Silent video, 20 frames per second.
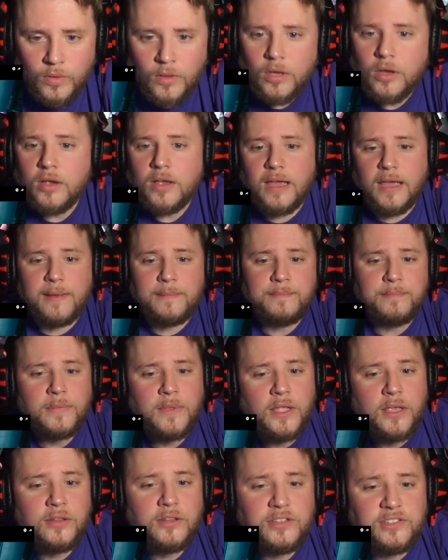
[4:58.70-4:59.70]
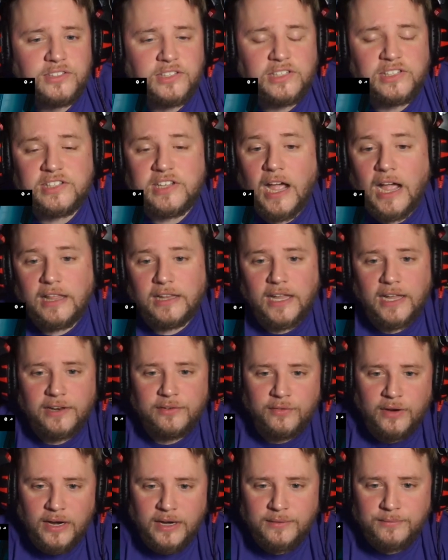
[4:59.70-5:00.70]
Okay, this is a skylight,
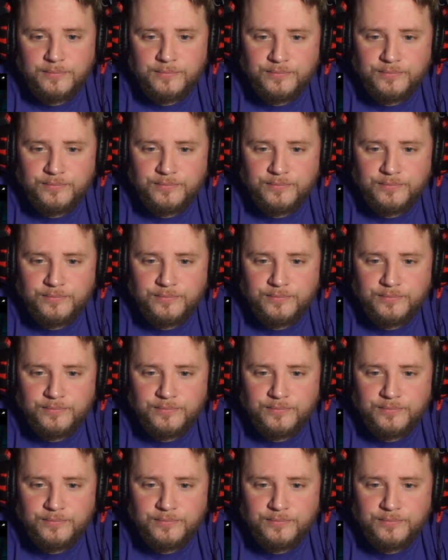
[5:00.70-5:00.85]
right?